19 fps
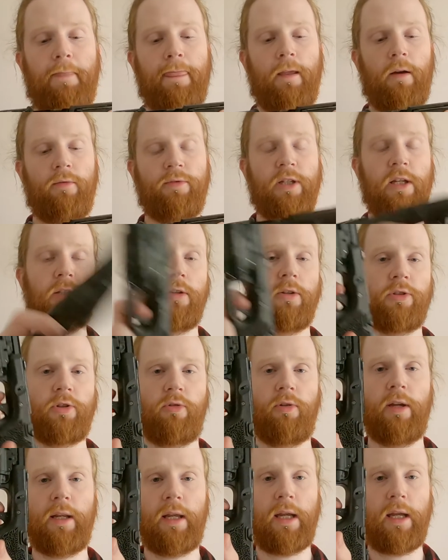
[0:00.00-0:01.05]
obviously it does
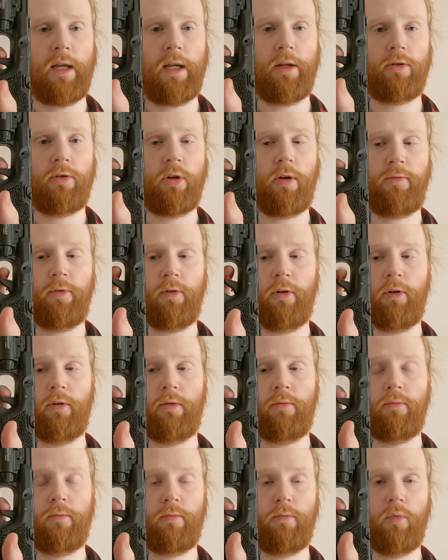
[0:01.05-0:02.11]
create a tougher
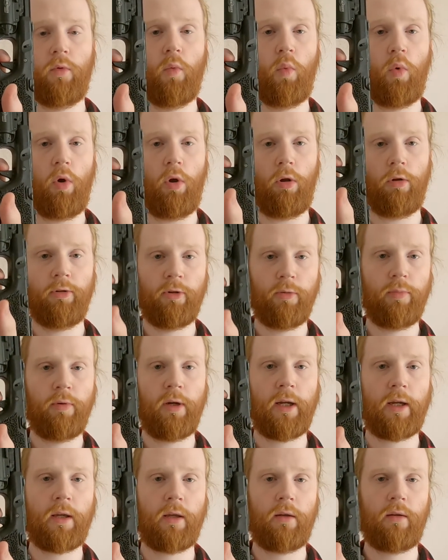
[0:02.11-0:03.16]
wall to
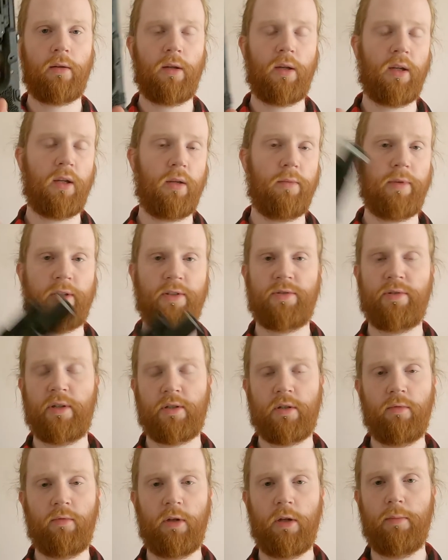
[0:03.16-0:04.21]
break, and that's
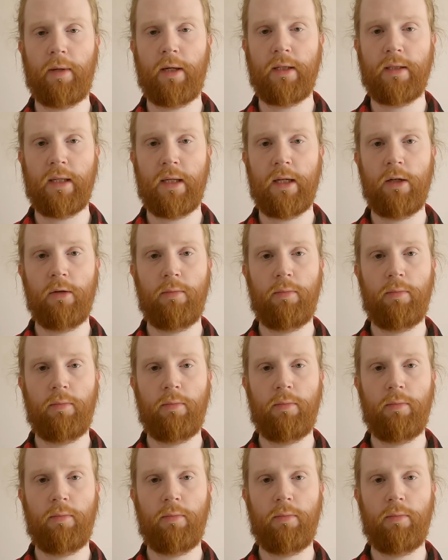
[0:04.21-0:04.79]
not really a big deal,